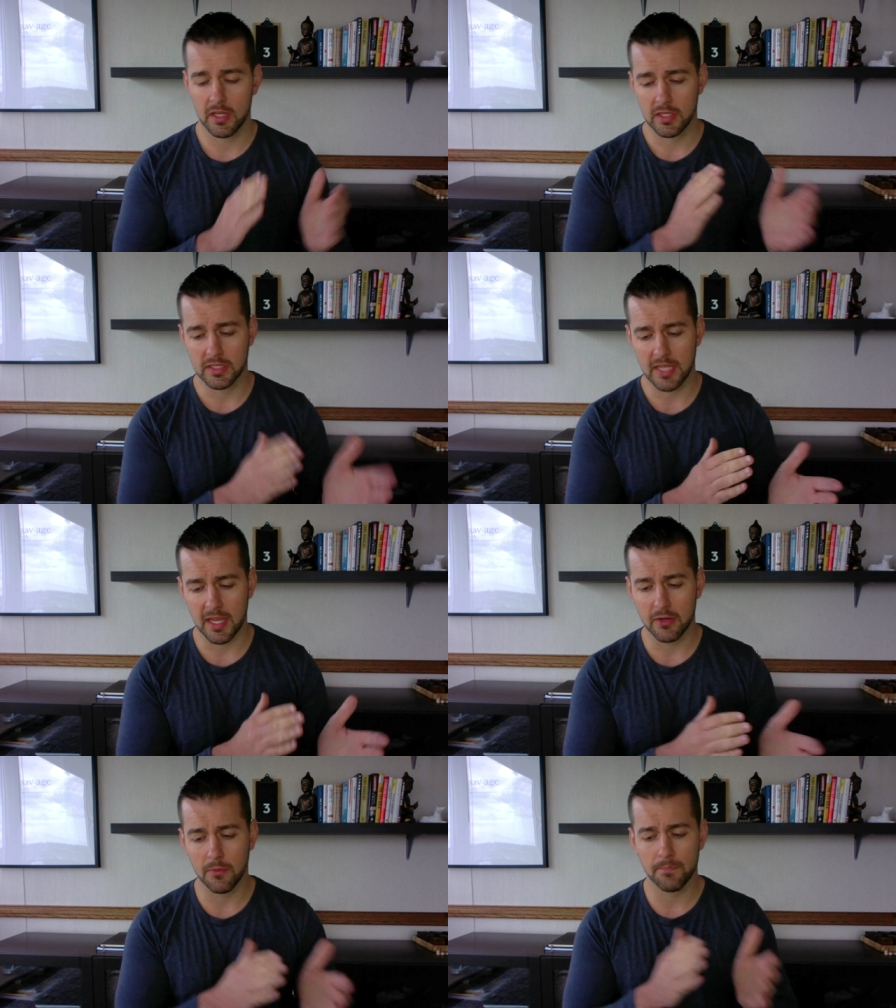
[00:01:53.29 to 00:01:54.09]
You
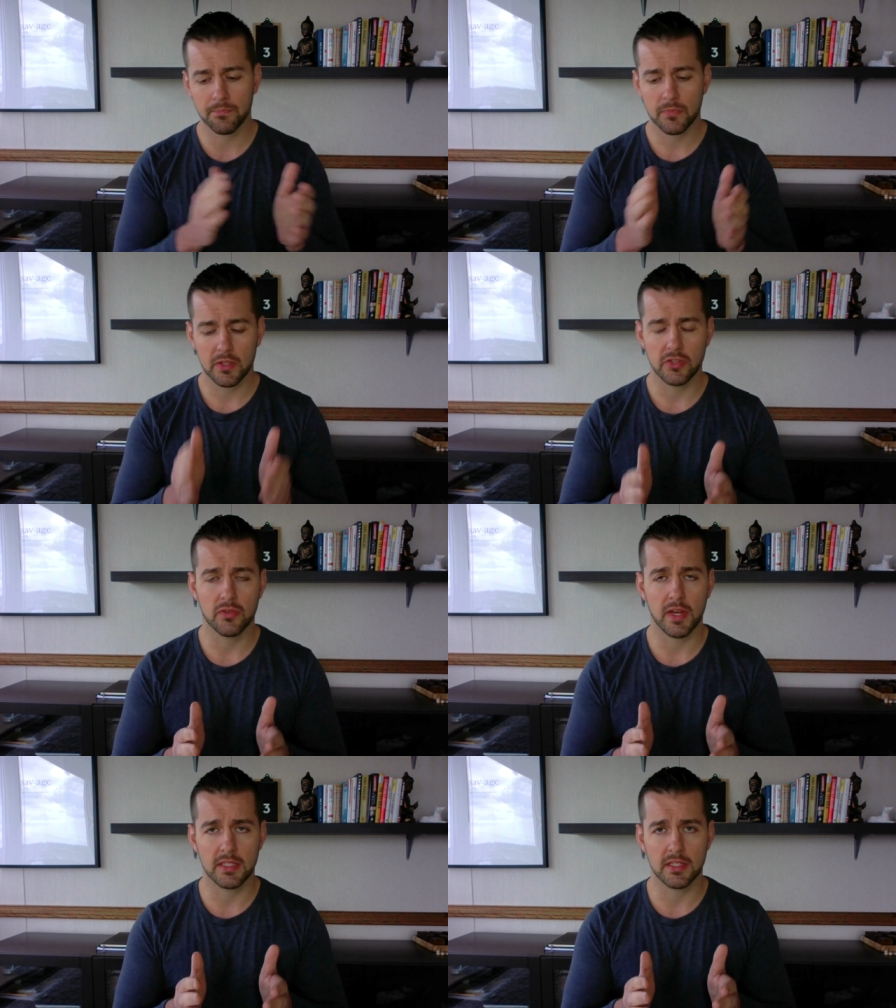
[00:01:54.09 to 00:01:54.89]
take them, you
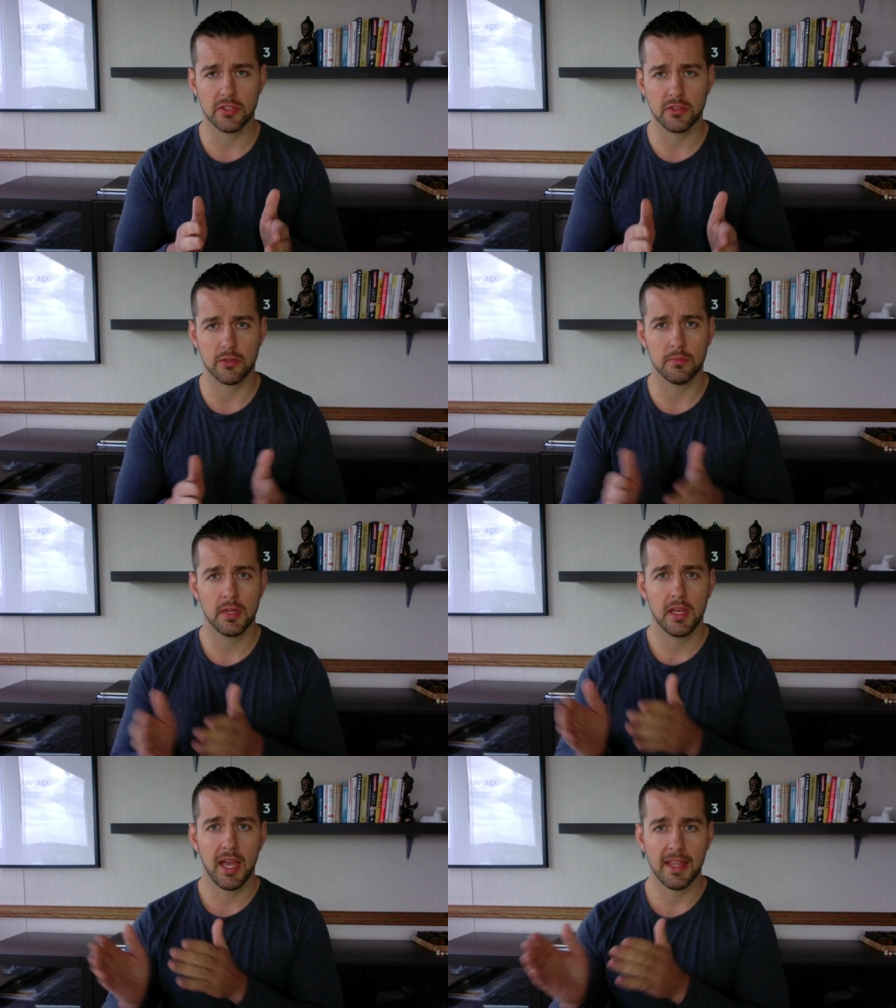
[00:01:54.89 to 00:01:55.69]
transition them,
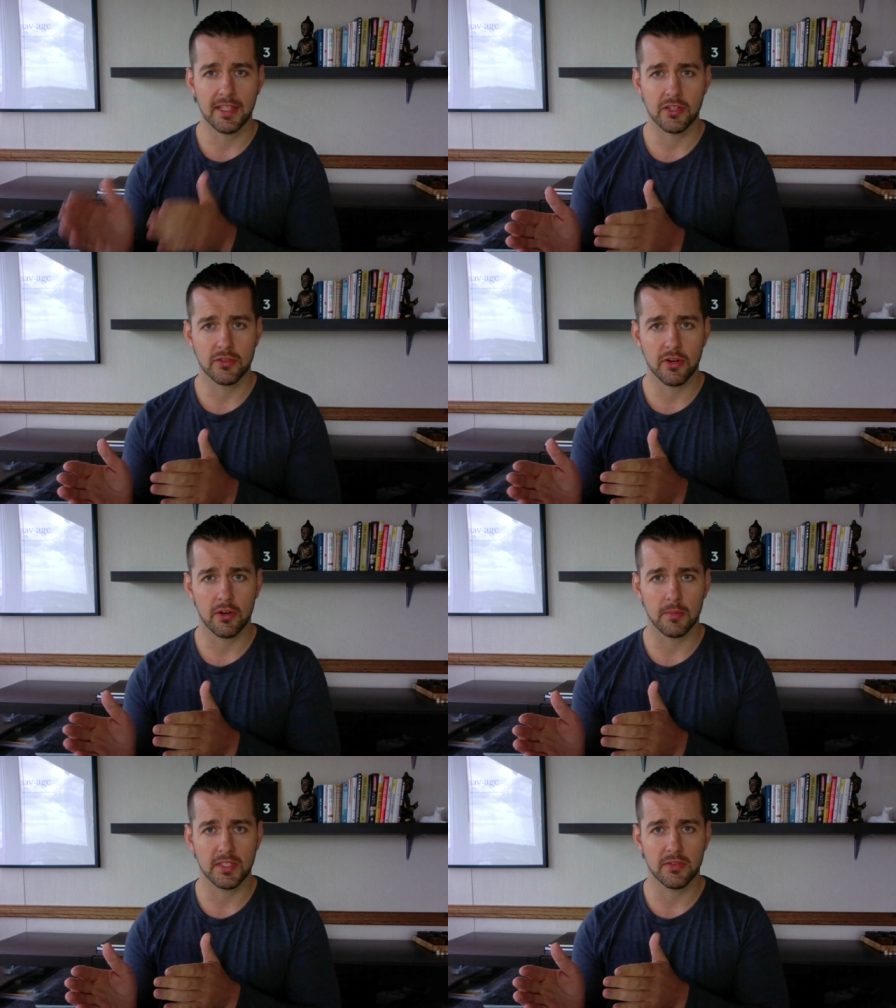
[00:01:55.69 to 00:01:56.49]
and then you turn
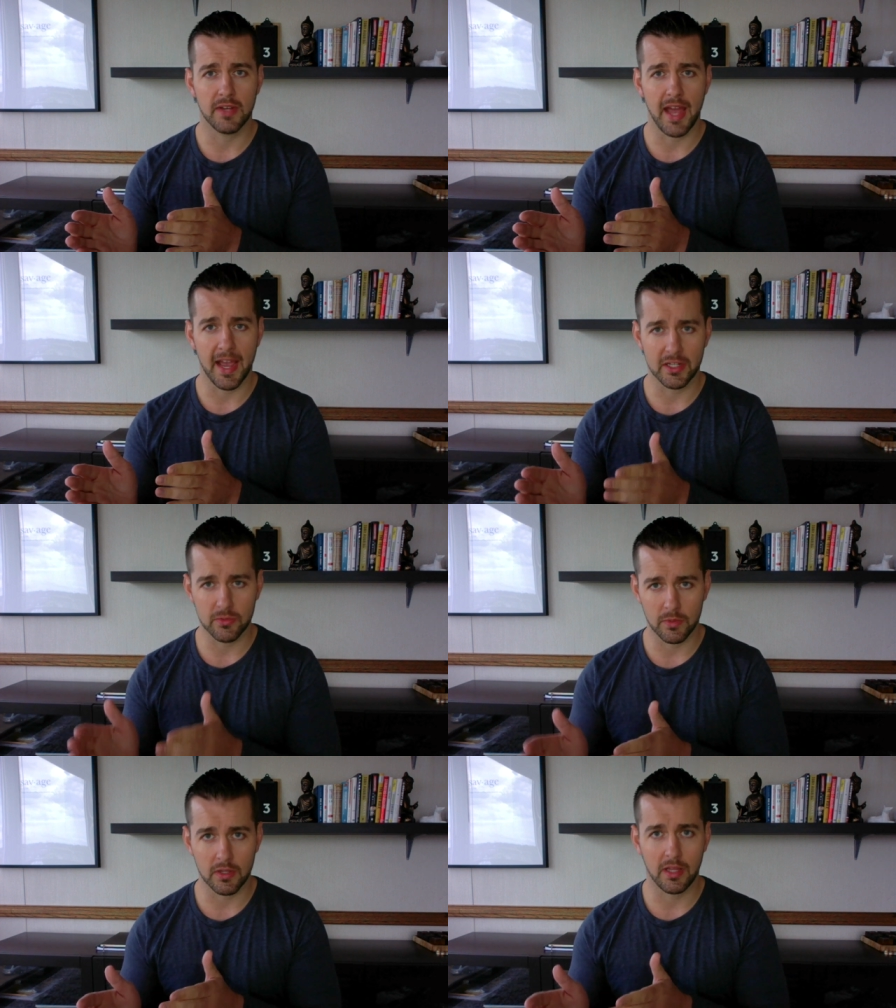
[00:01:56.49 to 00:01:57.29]
them into an
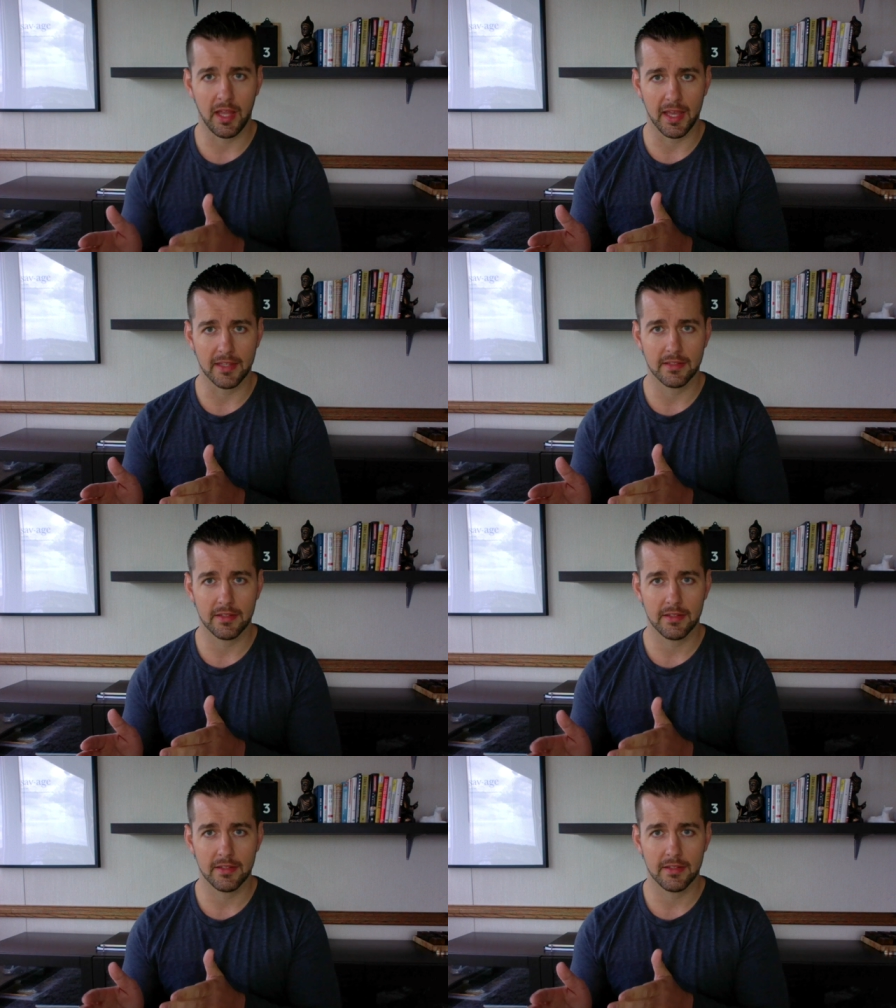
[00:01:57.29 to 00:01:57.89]
actual client.